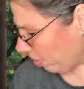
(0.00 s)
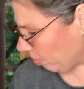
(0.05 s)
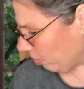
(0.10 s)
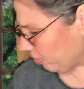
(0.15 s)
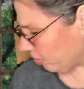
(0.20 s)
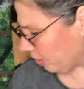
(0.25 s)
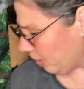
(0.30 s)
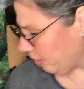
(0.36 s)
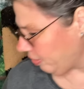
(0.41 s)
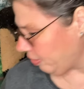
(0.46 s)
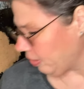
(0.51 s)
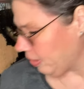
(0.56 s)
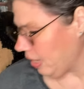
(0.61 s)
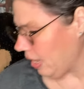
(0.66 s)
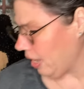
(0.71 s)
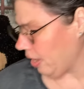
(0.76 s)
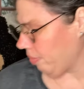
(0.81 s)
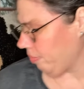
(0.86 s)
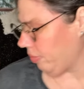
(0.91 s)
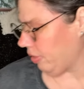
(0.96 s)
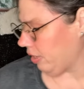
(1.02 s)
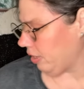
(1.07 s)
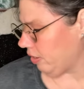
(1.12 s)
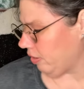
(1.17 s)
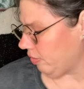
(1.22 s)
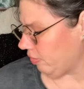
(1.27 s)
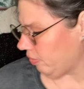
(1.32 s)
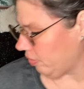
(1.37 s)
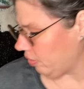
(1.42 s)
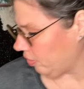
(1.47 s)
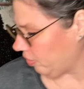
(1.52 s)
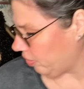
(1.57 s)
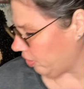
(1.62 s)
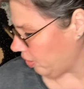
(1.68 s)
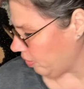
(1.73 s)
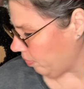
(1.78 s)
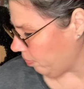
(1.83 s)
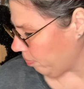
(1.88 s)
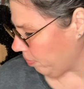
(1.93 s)
it was less than that because it
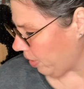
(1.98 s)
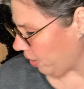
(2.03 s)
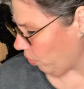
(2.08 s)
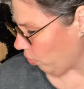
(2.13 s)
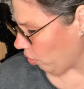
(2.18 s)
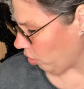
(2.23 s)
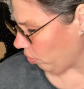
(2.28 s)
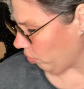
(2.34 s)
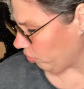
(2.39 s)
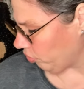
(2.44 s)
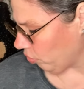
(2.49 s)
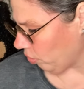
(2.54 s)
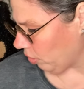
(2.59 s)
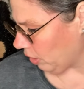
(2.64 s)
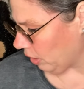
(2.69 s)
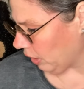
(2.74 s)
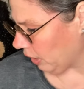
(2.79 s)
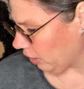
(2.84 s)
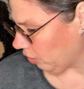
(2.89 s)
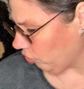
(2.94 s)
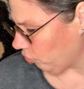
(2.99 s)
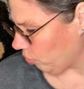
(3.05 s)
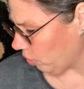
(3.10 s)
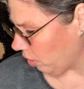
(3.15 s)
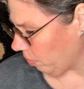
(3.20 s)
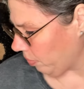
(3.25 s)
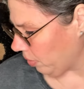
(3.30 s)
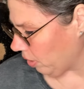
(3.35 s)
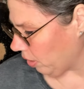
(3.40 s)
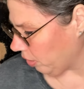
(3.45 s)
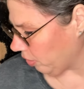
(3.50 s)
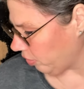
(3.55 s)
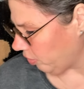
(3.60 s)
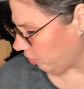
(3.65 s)
said my order was only like $20.